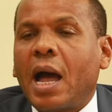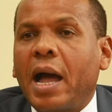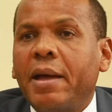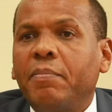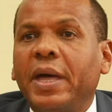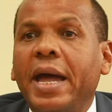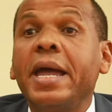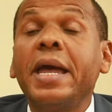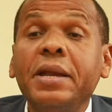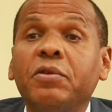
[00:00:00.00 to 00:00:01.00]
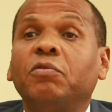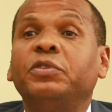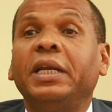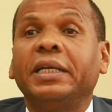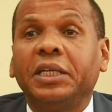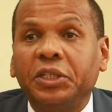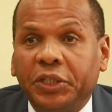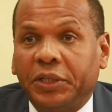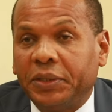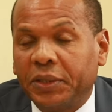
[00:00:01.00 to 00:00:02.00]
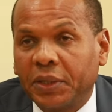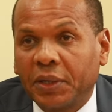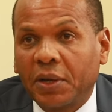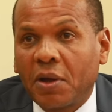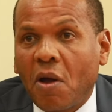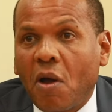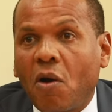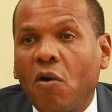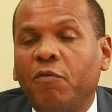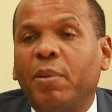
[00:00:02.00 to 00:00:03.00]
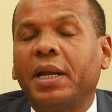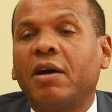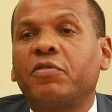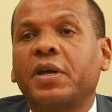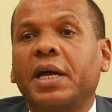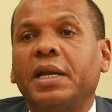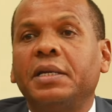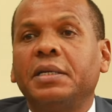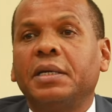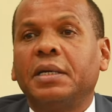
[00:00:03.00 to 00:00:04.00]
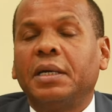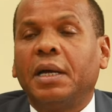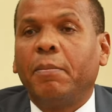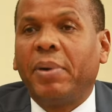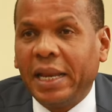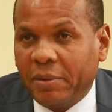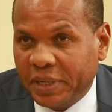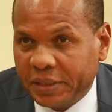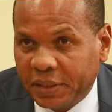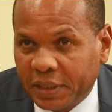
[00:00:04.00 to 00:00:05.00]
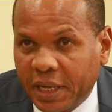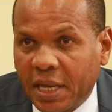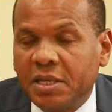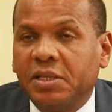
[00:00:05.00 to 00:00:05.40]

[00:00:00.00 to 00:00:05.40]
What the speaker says: I am the head of delegation of Pan-African Parliament in Kenya.